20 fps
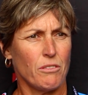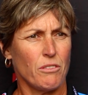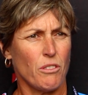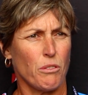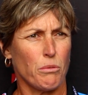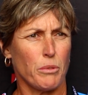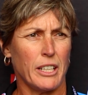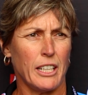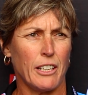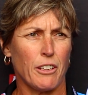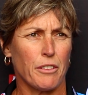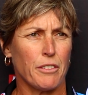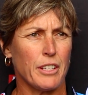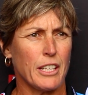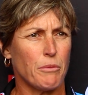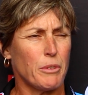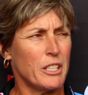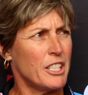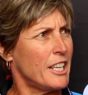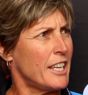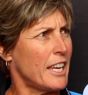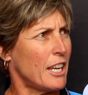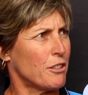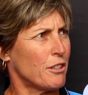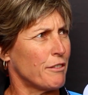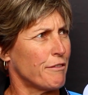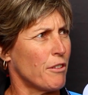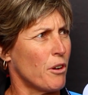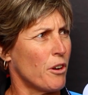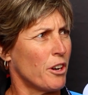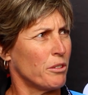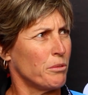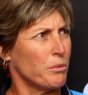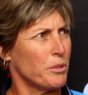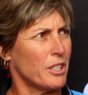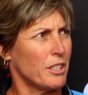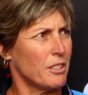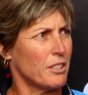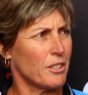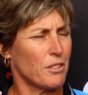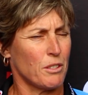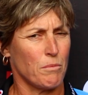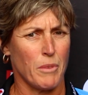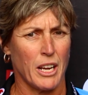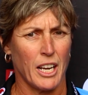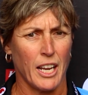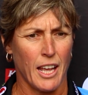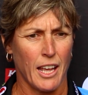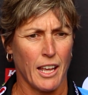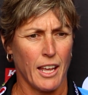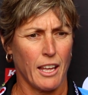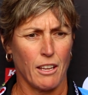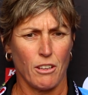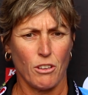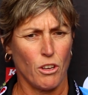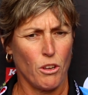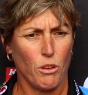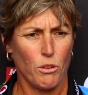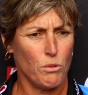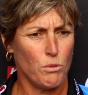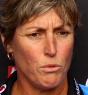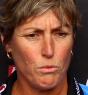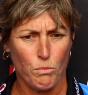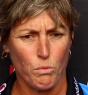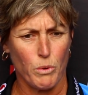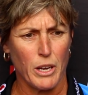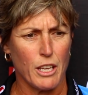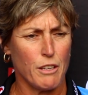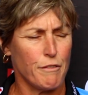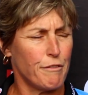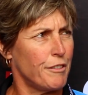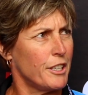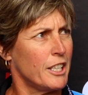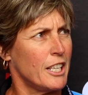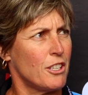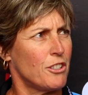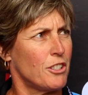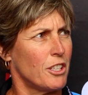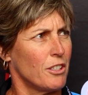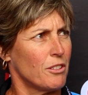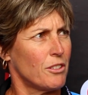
Not really. I think when you get to finals, it doesn't matter who, where you finished.